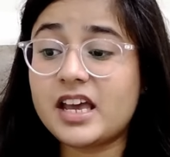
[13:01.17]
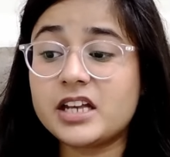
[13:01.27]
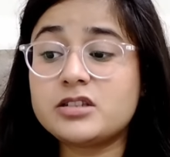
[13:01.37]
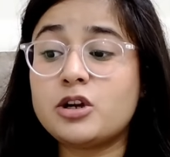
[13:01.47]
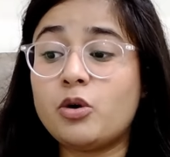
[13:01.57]

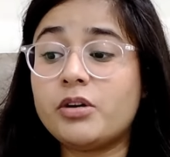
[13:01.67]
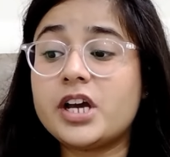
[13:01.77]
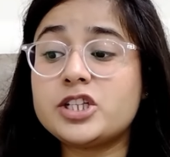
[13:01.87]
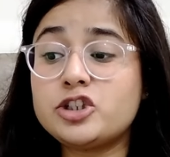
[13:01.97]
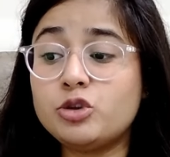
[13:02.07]
as long
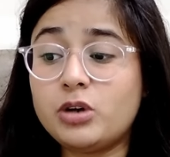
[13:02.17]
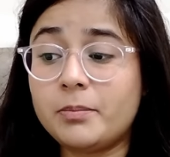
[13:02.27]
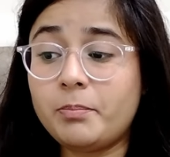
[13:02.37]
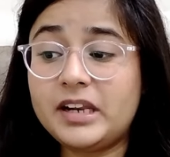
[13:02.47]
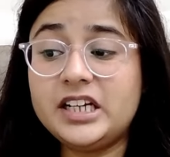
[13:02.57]
as you
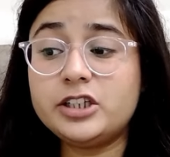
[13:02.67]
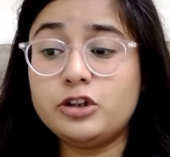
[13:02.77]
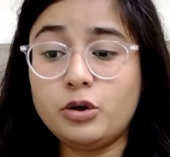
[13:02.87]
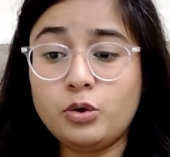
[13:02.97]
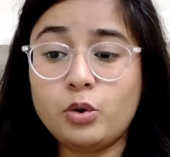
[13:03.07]
complete
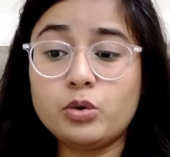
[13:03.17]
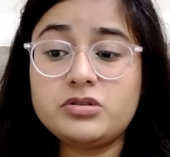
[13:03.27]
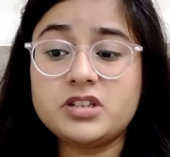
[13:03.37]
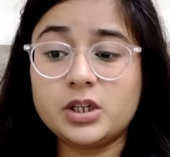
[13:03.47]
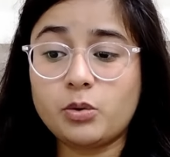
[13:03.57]
the course
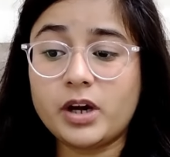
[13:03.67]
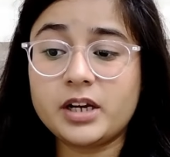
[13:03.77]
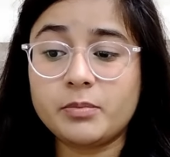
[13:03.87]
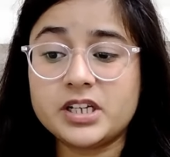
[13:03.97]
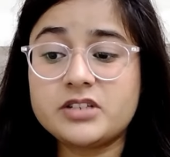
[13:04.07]

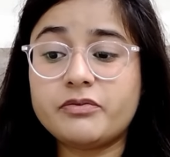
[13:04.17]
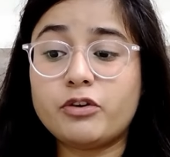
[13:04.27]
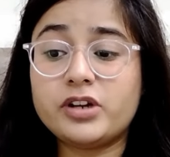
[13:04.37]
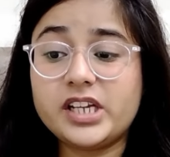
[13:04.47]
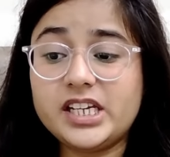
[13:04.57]
requirements for
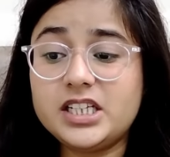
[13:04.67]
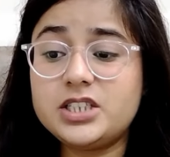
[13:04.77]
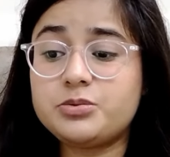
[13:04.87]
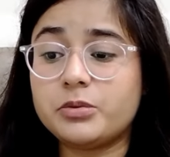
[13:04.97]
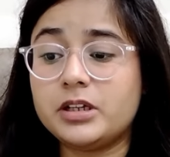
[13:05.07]

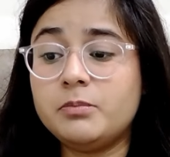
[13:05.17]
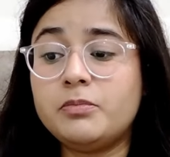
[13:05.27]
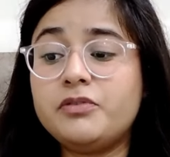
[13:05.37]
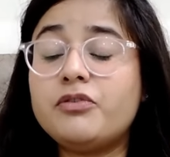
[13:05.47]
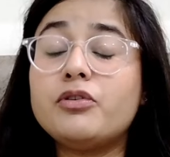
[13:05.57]
each one
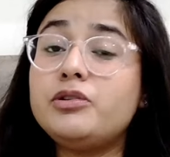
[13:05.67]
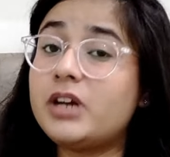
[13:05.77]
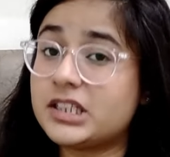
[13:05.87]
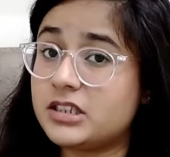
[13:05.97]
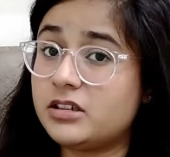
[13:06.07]
before you
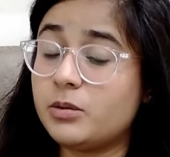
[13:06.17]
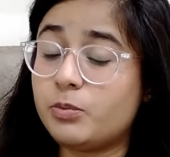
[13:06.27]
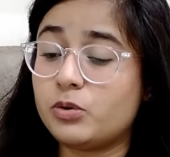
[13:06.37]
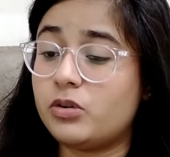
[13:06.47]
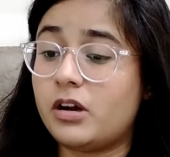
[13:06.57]
exit the
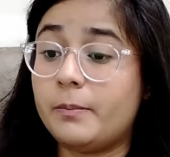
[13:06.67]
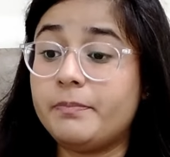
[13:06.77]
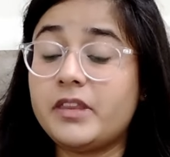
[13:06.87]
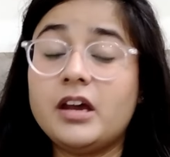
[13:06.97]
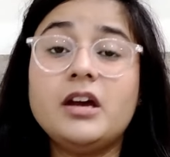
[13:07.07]
program.
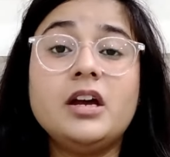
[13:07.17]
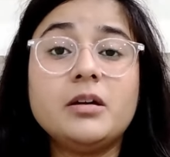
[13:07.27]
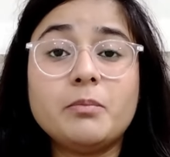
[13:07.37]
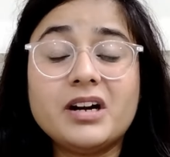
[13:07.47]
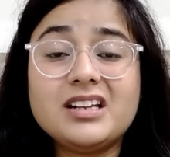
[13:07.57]

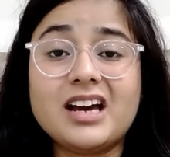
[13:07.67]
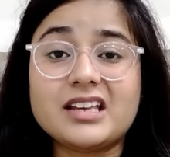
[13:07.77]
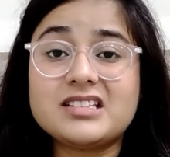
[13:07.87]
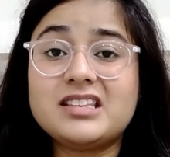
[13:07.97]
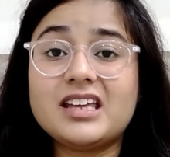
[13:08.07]
But
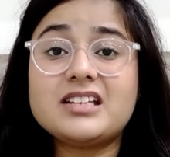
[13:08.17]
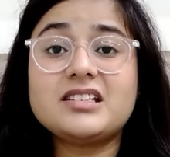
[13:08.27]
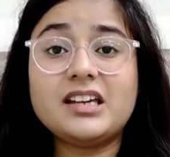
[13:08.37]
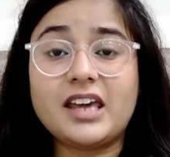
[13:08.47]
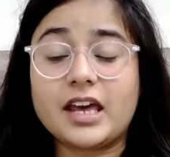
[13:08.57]
guys, there is a
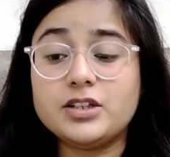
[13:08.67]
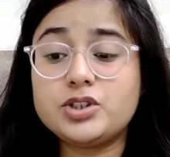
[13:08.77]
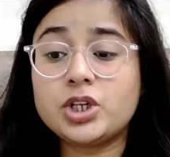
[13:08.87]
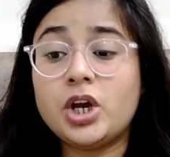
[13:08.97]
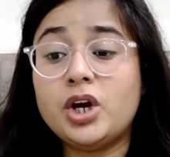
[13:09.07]

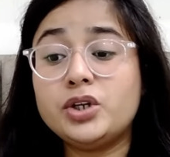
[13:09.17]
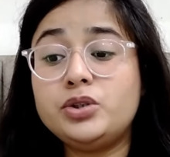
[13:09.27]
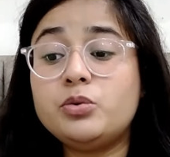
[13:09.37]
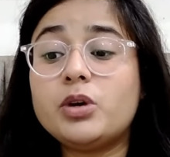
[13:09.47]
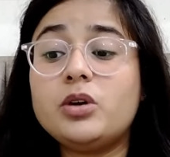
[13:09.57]
catch.
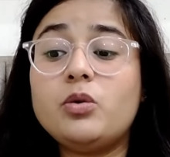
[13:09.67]
You can